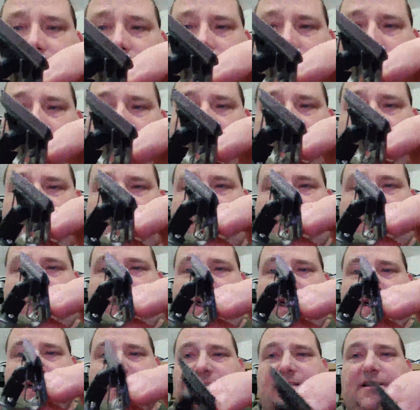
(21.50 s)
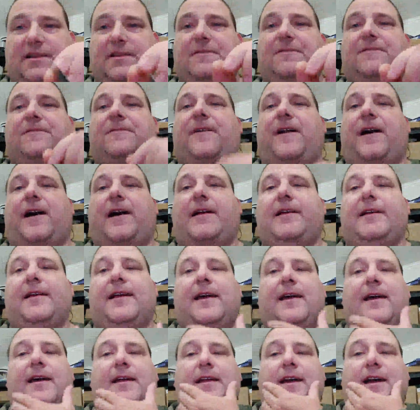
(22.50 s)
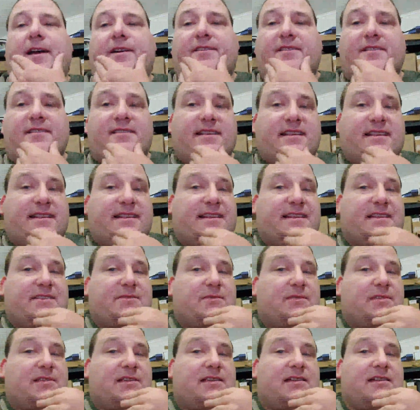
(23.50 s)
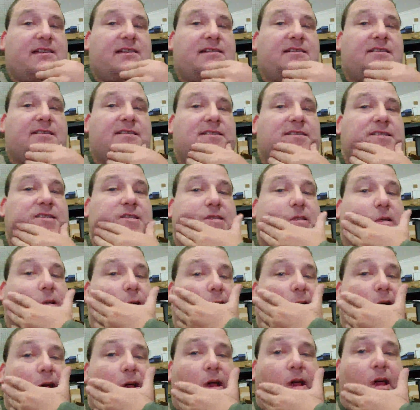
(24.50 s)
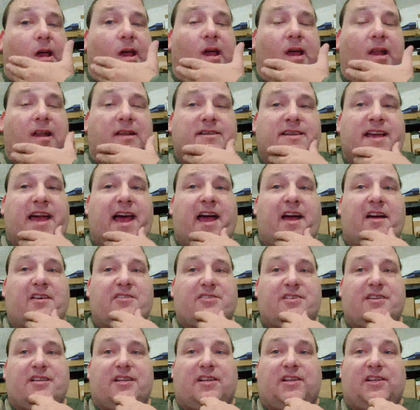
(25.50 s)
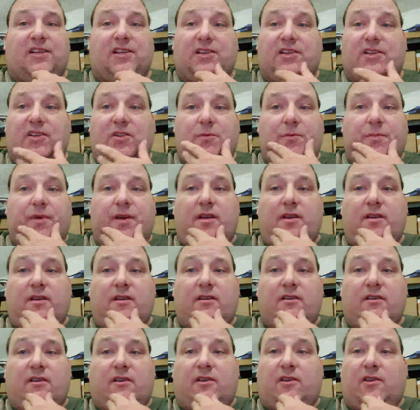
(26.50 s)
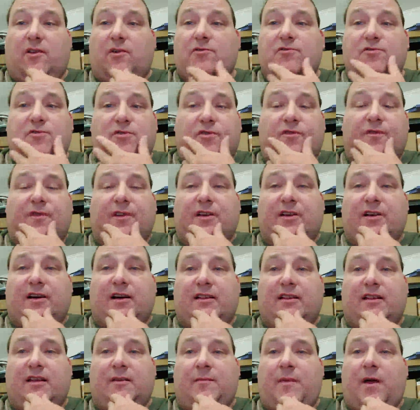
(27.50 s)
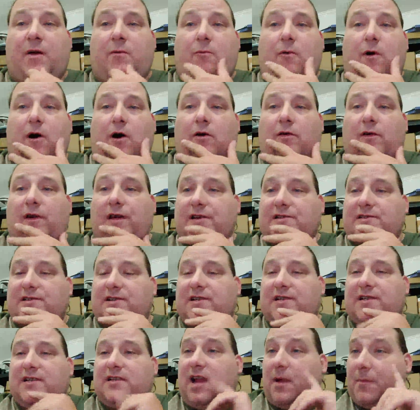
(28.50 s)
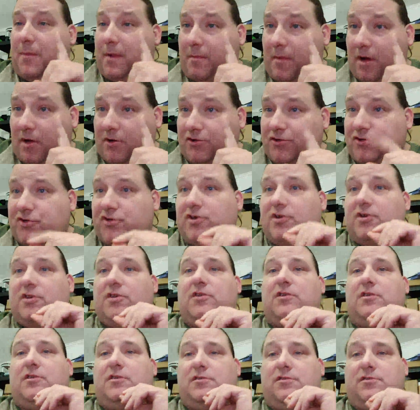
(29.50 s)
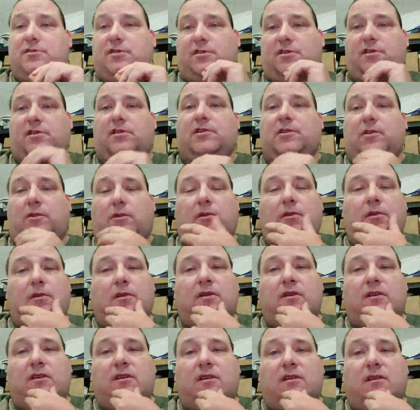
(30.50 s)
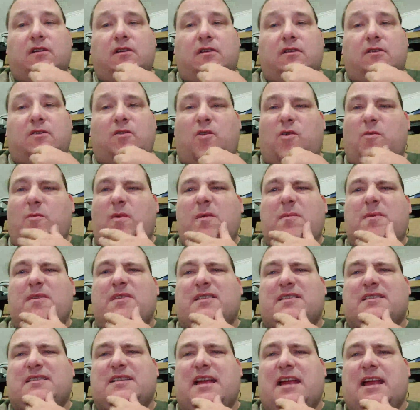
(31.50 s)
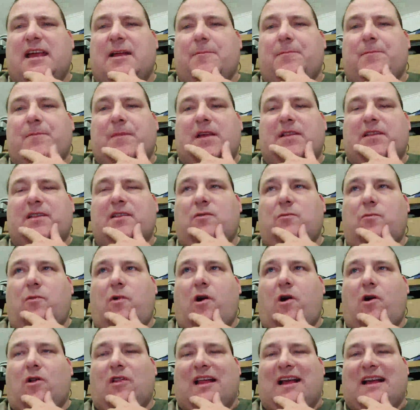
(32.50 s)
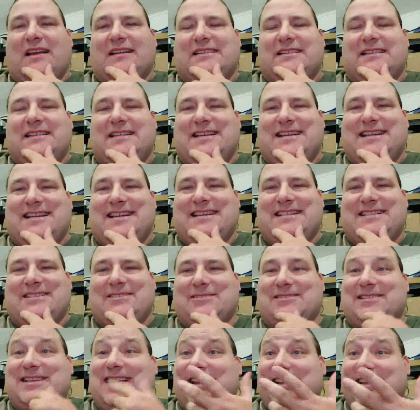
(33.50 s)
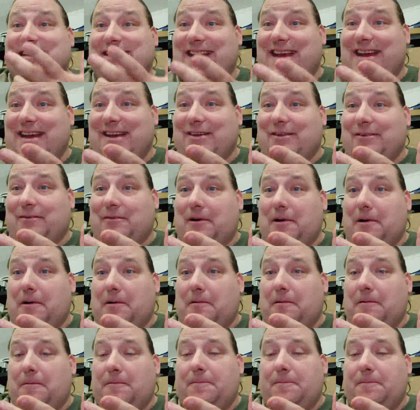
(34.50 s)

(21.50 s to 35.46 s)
Surprisingly fine head. I just did this with it. And it's actually a little bit closer of a cut than my wall razor. Not by much. Just a little. Or it might be the same. I did the wall last night, so it's had a day to grow.